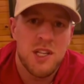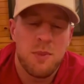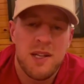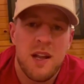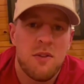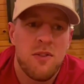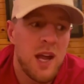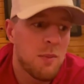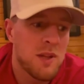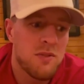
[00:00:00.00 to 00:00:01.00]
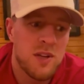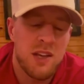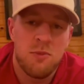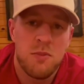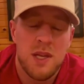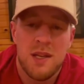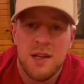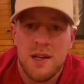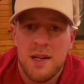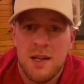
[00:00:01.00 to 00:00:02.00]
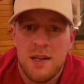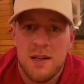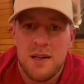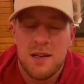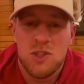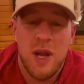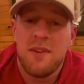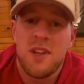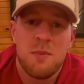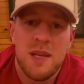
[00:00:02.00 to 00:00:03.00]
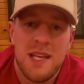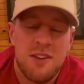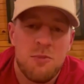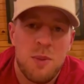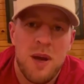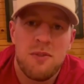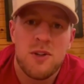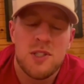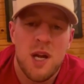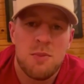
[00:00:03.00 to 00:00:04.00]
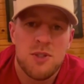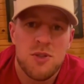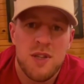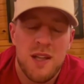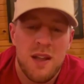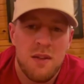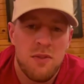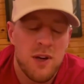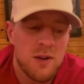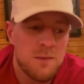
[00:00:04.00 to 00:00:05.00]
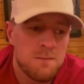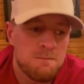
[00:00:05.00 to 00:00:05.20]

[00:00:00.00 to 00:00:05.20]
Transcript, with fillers: Thank the McNair family for giving me uh, drafting me and giving me my first opportunity in the NFL.